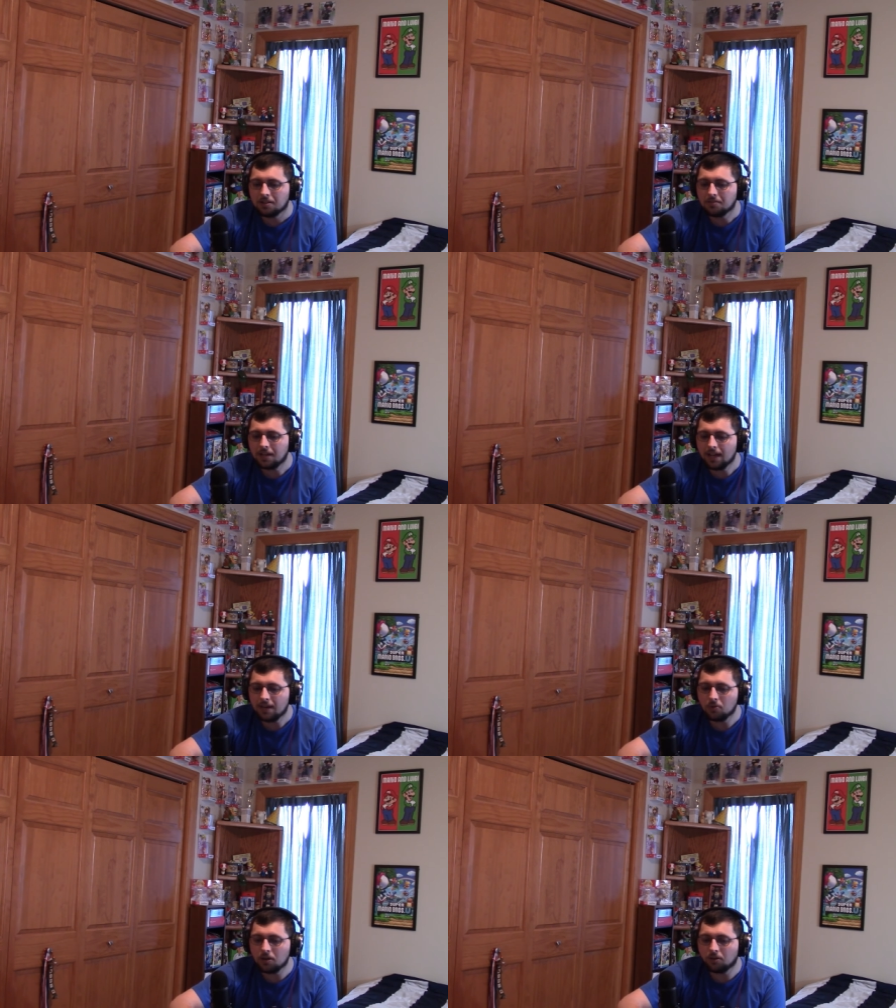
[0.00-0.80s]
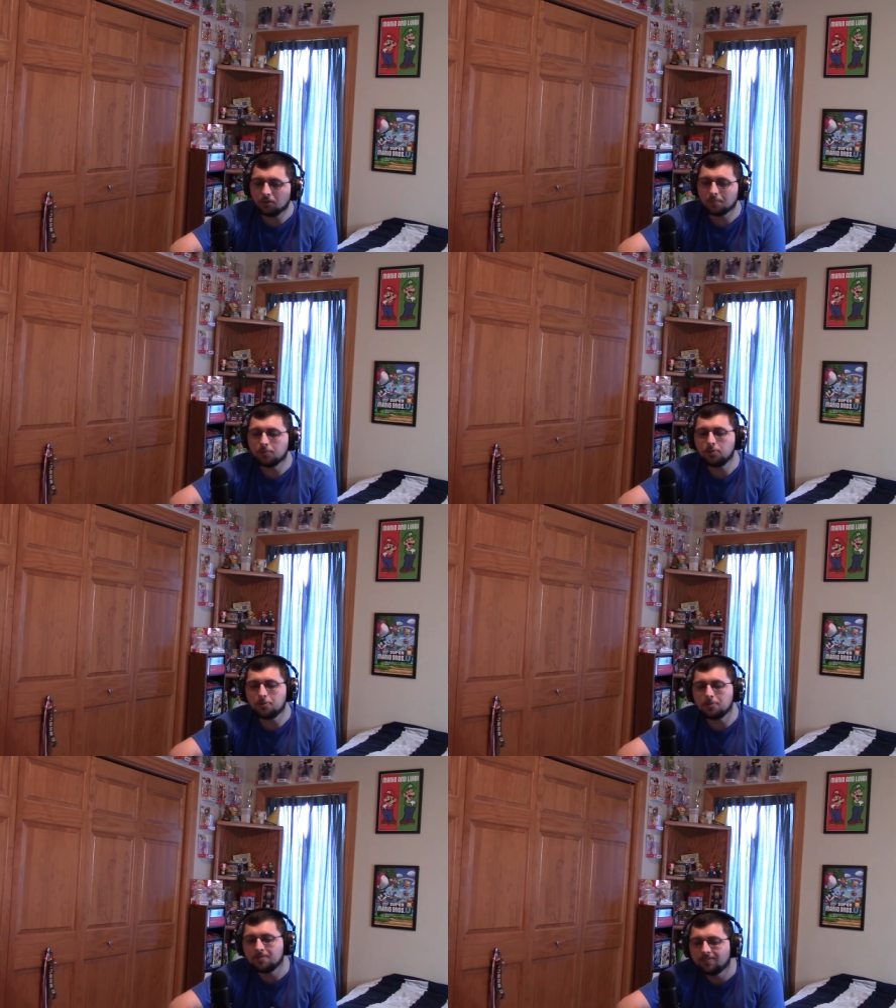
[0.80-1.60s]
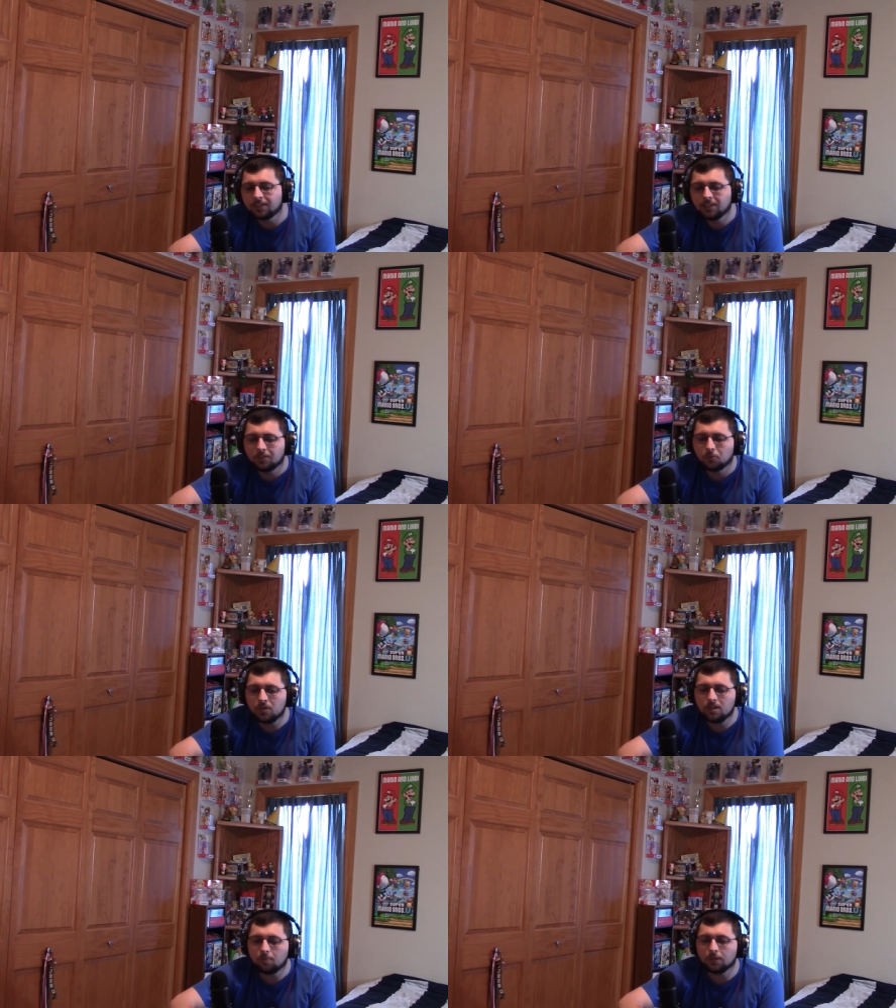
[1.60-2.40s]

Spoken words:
no, I want to remove one